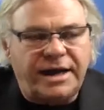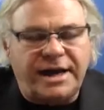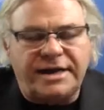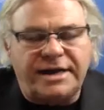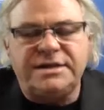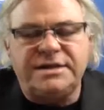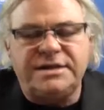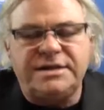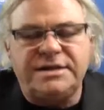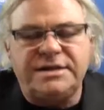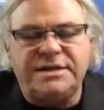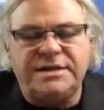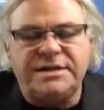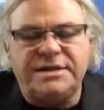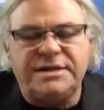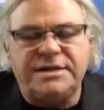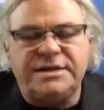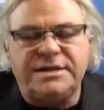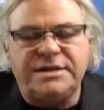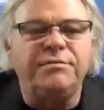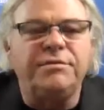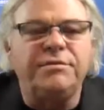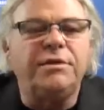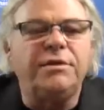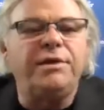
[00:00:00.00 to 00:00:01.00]

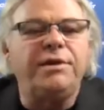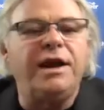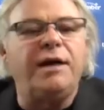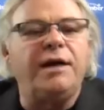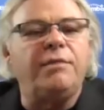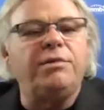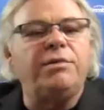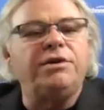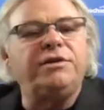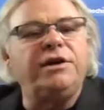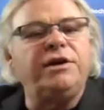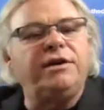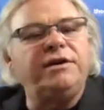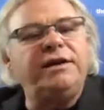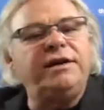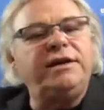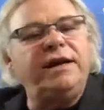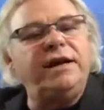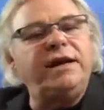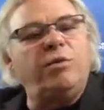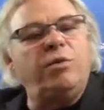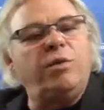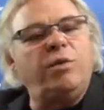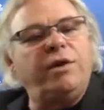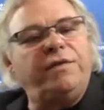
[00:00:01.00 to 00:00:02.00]
system to be able to
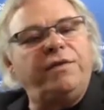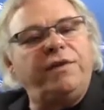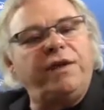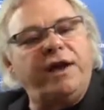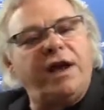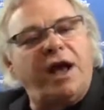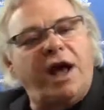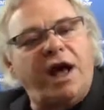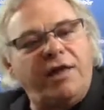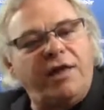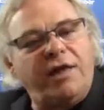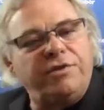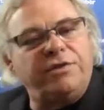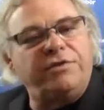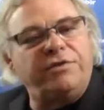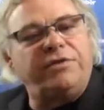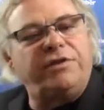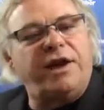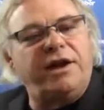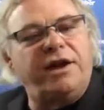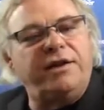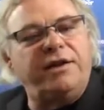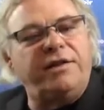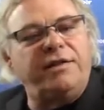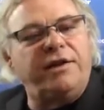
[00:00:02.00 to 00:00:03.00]
deal with the other
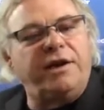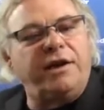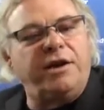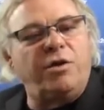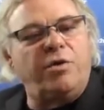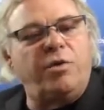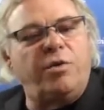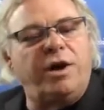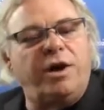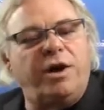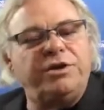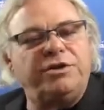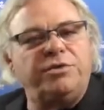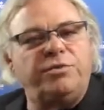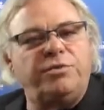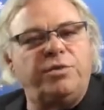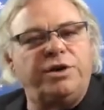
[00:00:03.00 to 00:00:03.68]
side of the equation,